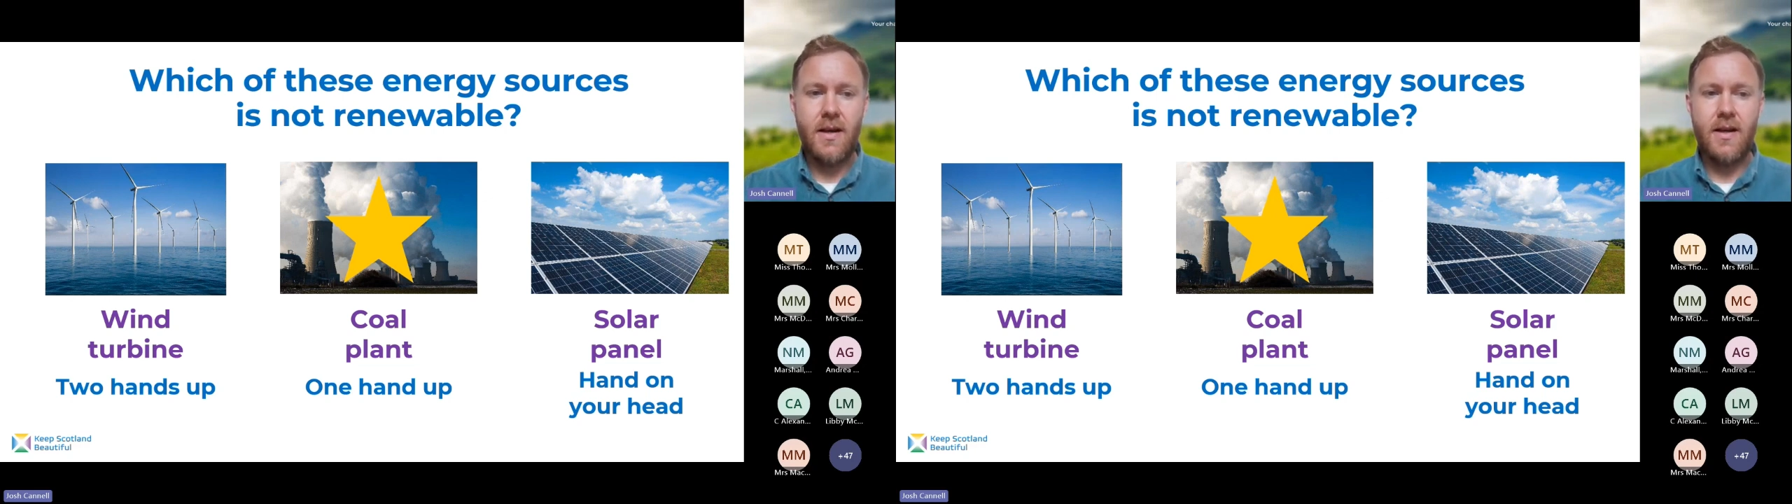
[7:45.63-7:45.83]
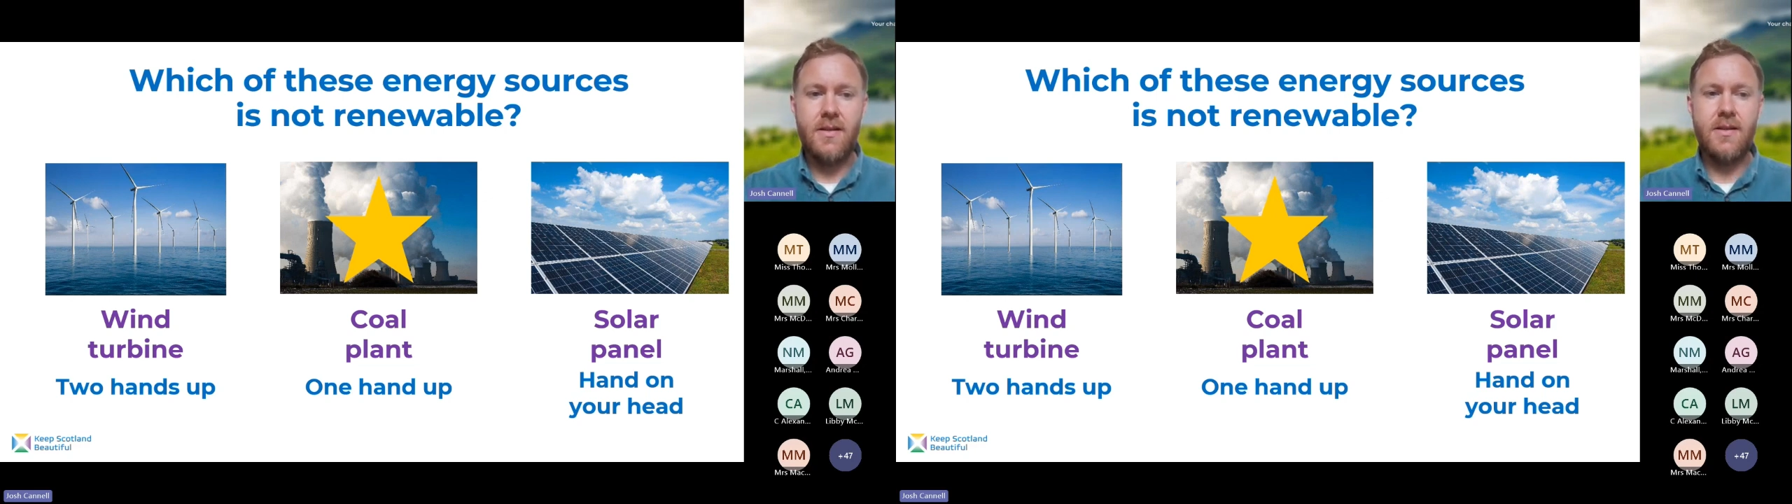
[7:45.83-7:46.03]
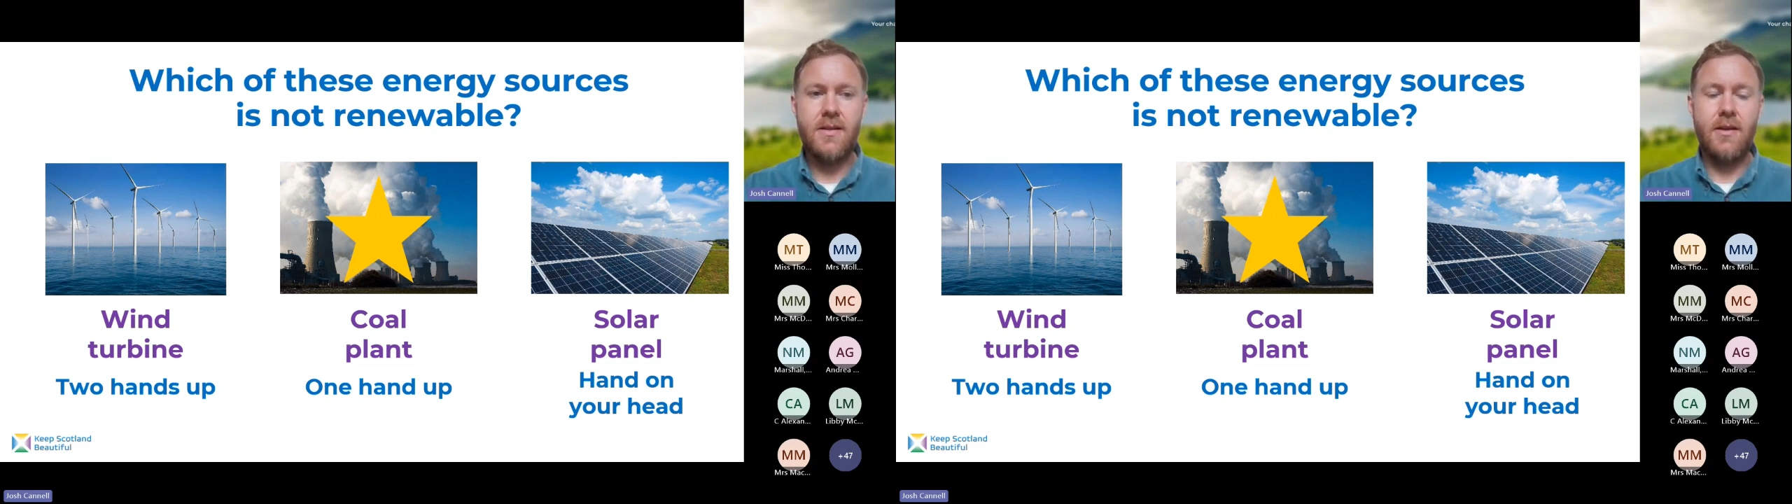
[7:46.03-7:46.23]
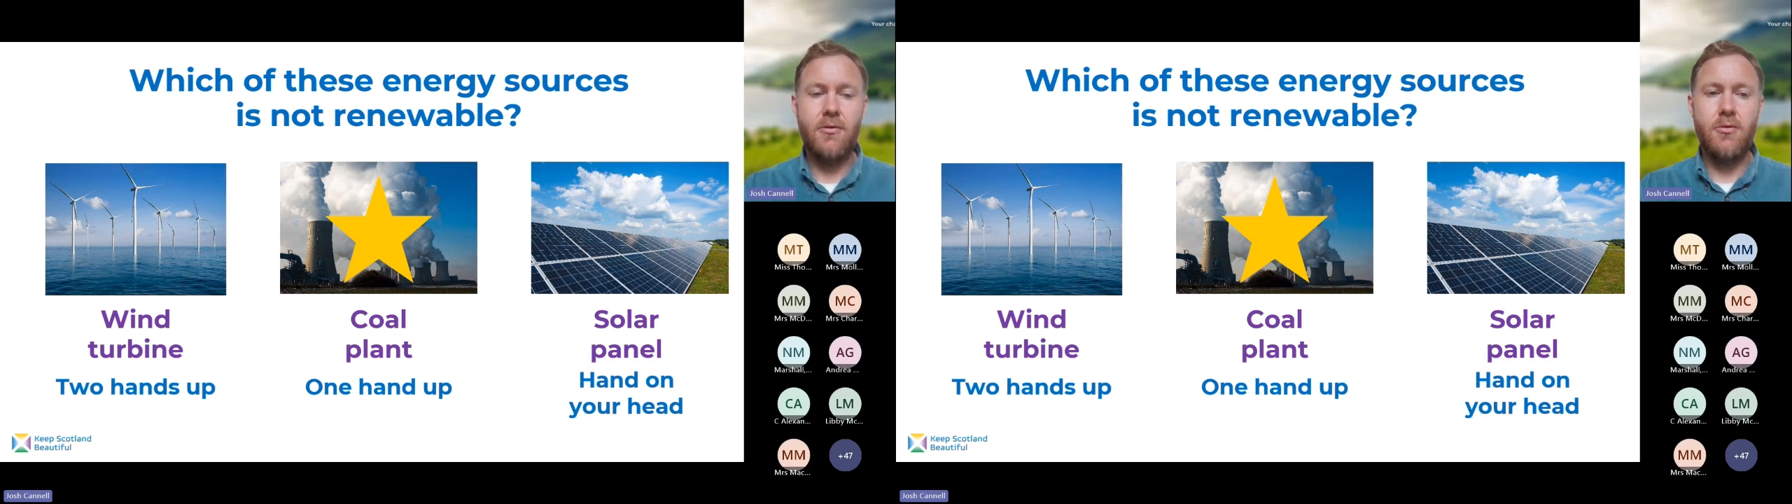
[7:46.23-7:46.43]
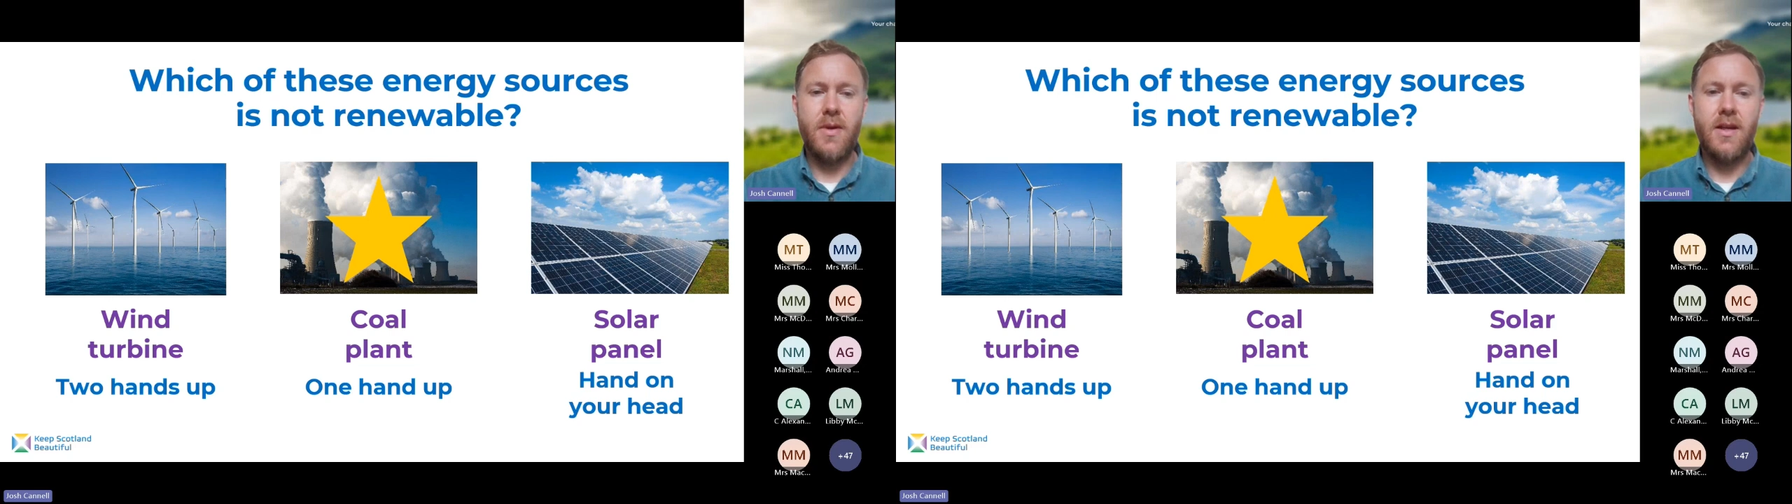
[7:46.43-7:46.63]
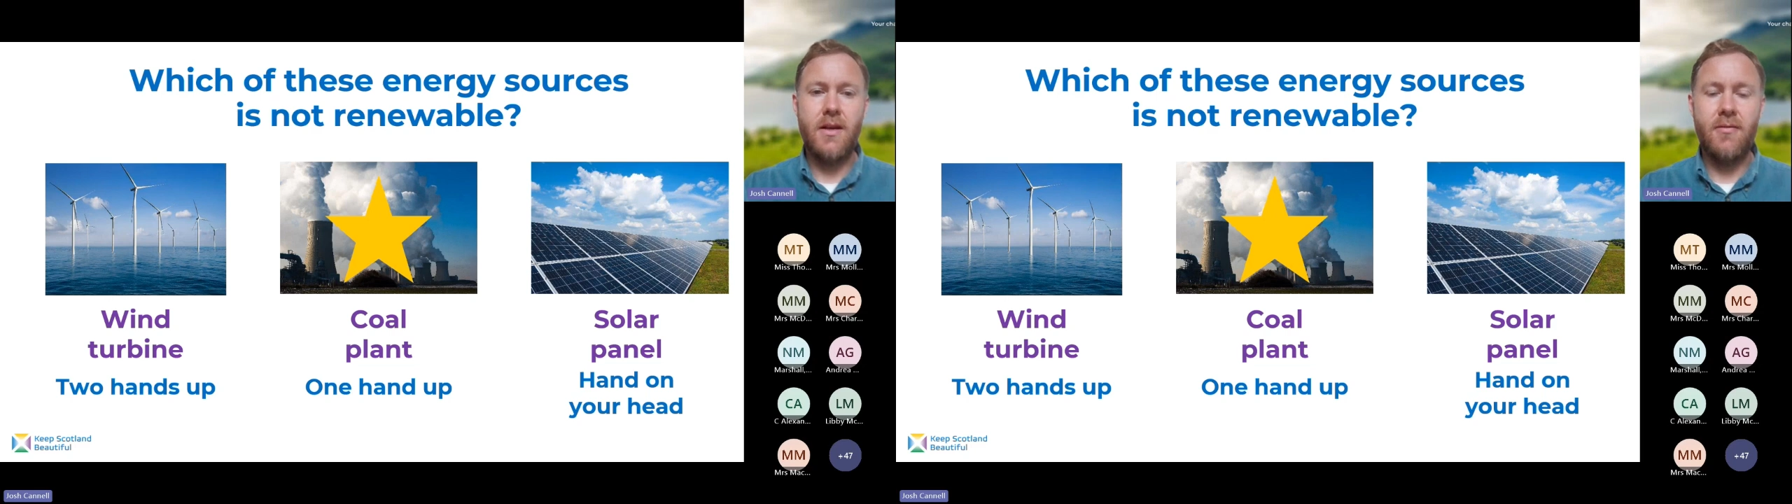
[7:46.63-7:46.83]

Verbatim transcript: And they will be